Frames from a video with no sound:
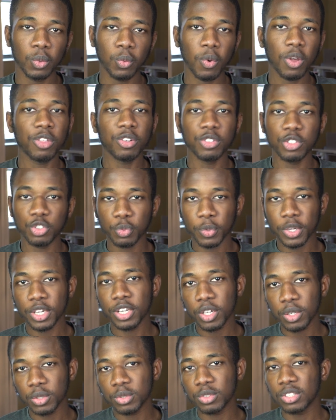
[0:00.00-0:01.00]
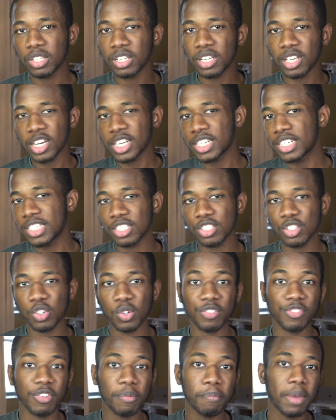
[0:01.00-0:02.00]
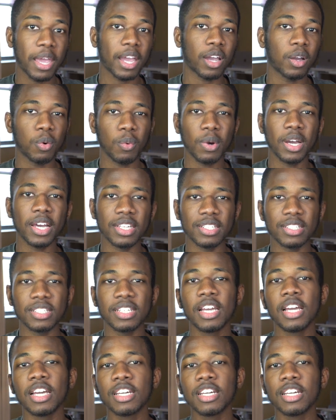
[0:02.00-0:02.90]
whether it's Windows, Linux, or even Mac OS,